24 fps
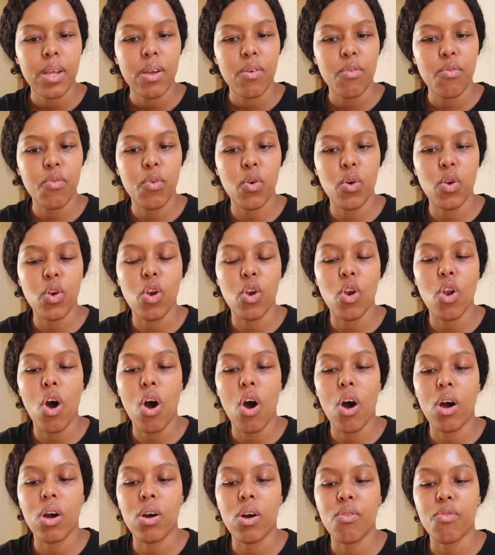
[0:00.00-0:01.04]
for a
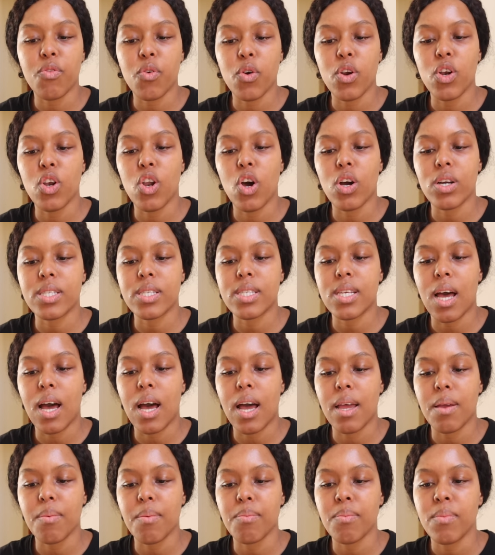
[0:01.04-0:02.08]
long
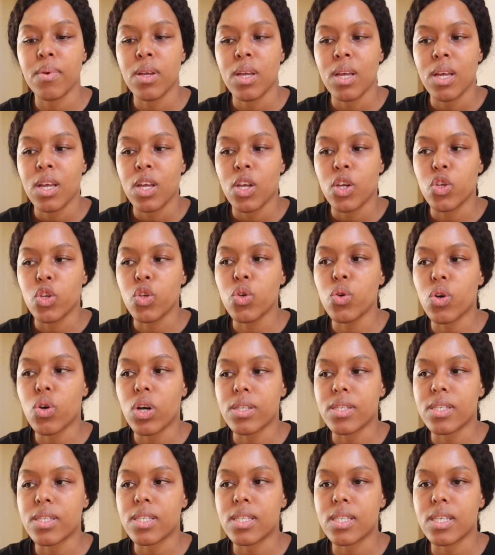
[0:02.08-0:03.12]
time, you
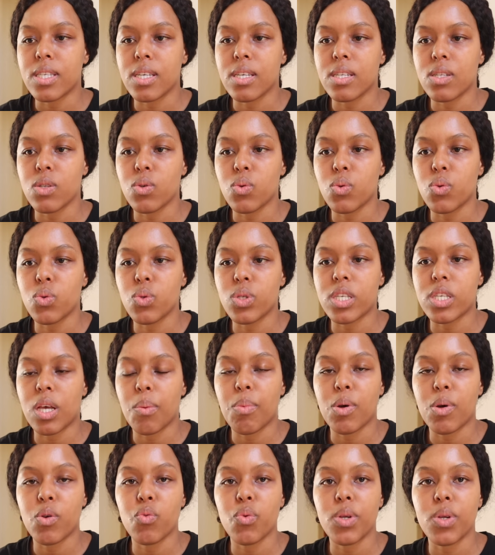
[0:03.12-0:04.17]
conceal who
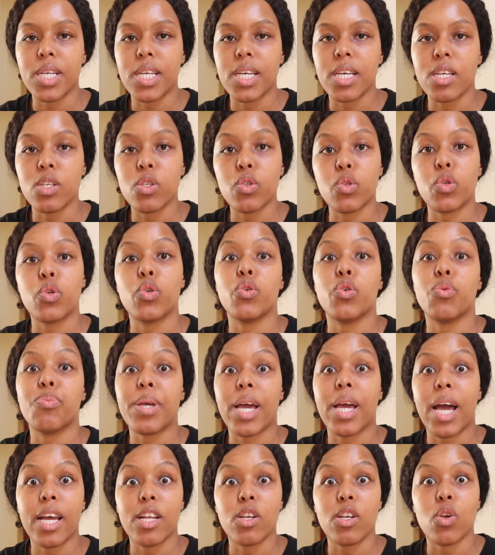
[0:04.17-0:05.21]
someone really is to you
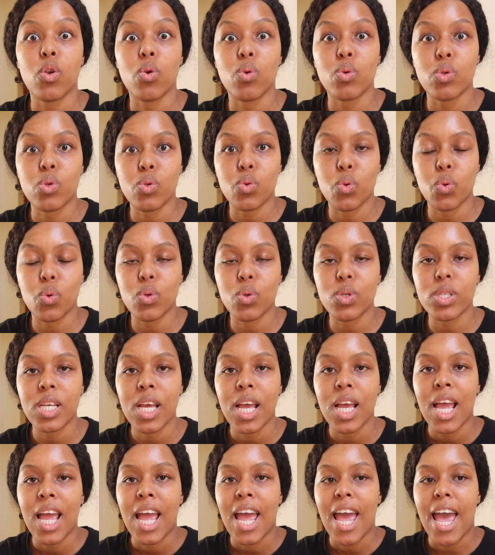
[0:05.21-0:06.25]
behind closed doors.
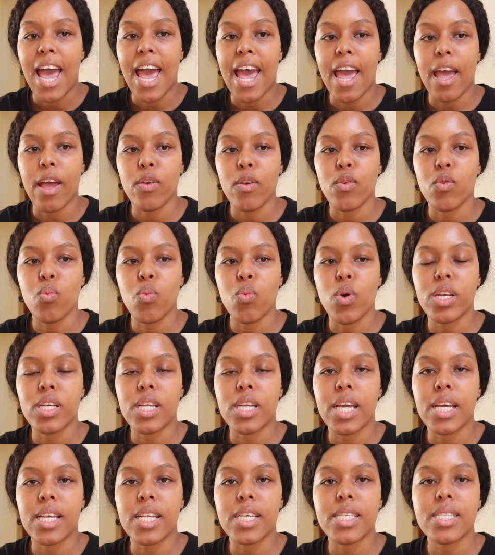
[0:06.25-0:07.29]
And when
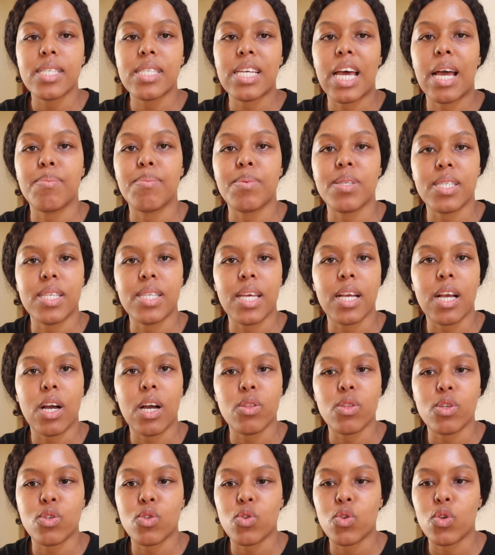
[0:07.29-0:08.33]
it is time to take
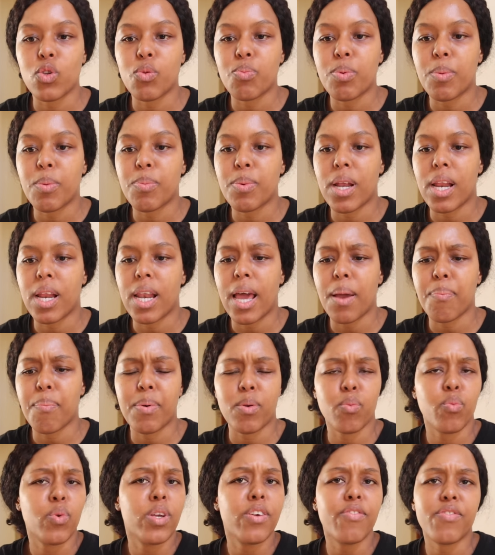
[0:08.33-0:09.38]
out the truth, people are like,
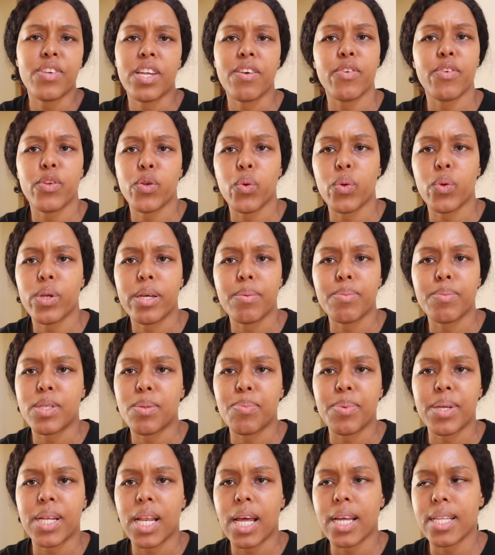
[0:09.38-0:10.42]
but we've never known him to
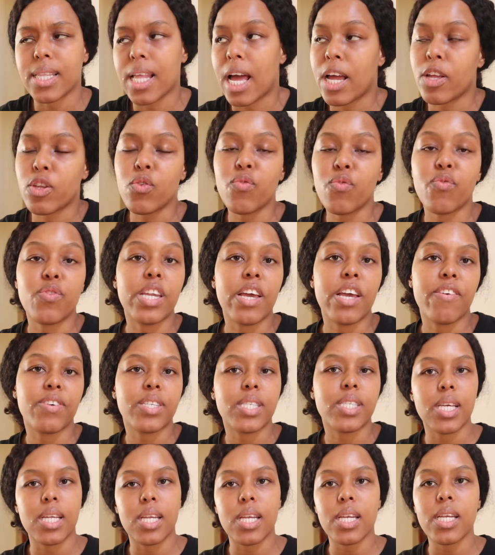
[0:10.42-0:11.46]
be like that. You've never
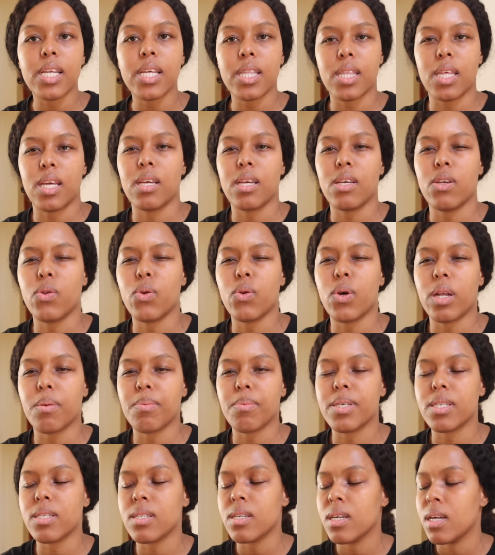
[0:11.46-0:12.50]
said anything. You know what I
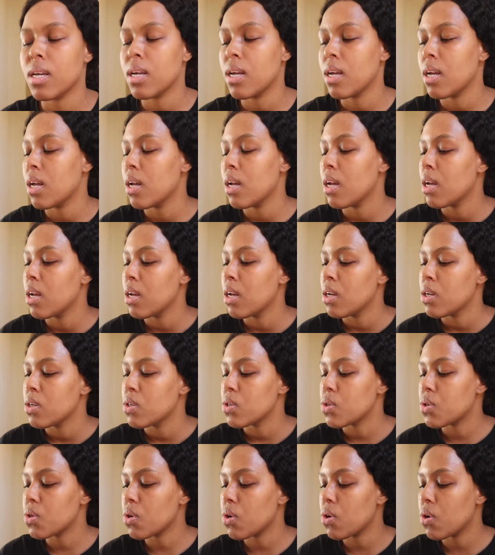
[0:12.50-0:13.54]
mean?
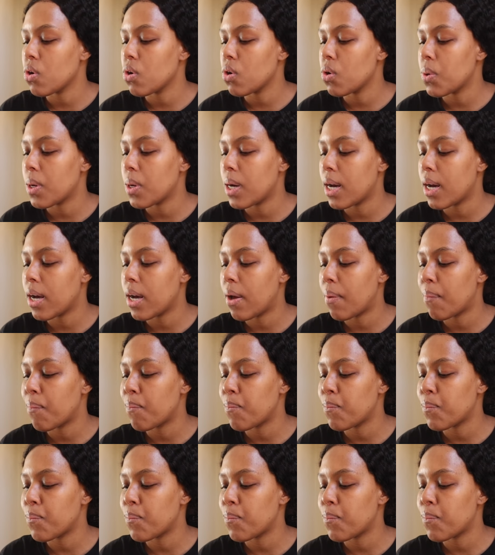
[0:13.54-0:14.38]
So, I